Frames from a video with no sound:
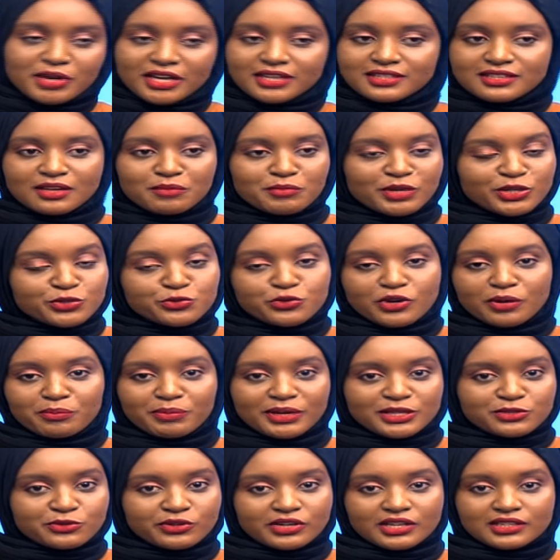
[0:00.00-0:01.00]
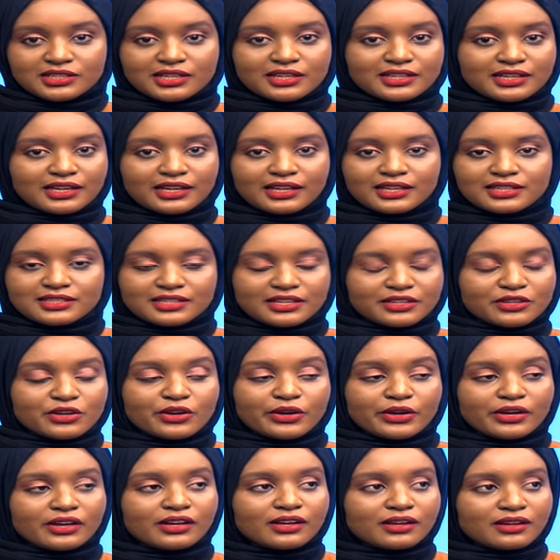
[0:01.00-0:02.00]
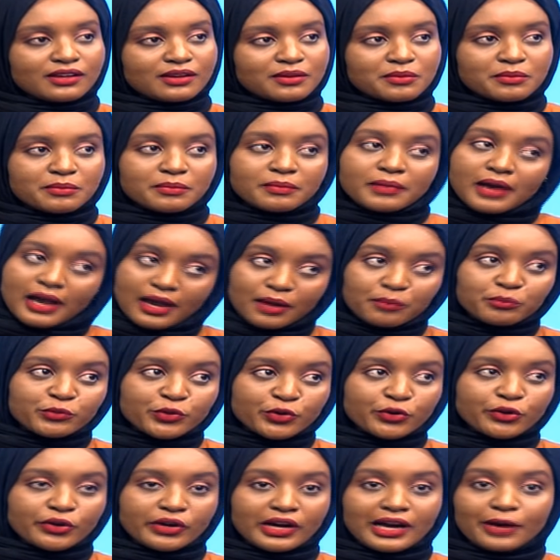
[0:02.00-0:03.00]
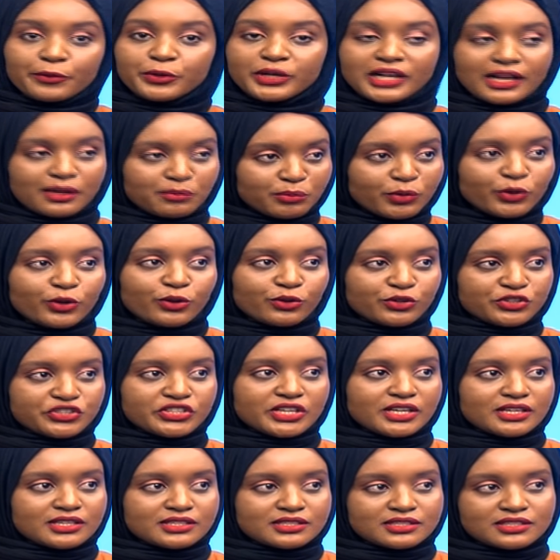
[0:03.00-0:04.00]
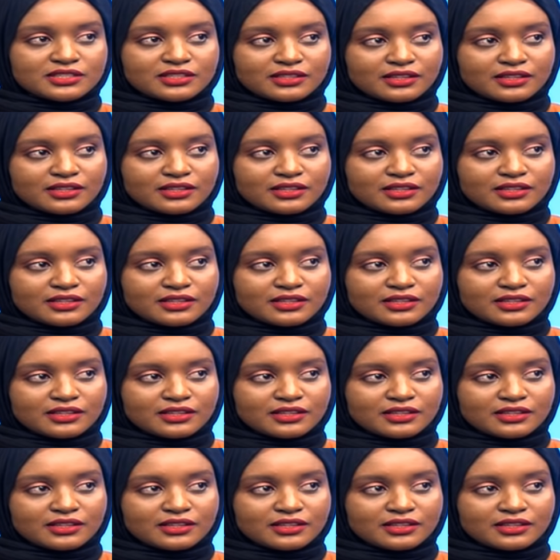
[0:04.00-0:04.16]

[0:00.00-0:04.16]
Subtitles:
is a mature person atarealize nyewe, I'm wrong, I will apologize.